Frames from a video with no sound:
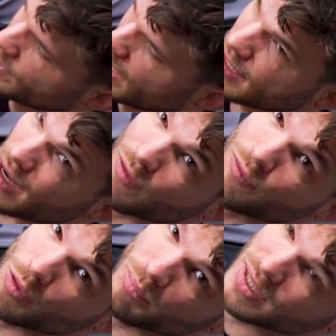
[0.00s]
again and
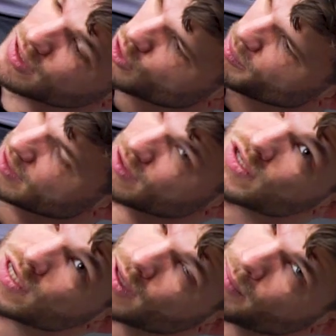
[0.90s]
completely commit. Now you
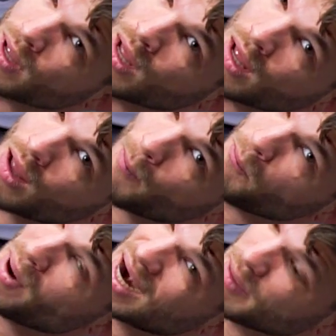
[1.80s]
see him
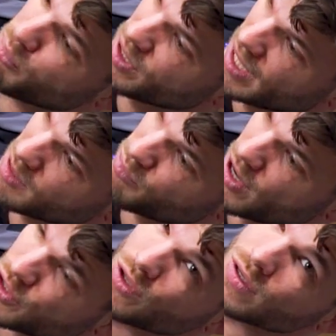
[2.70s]
barely putting any
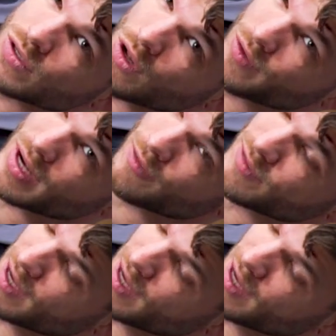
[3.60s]
pressure. There's already a lot of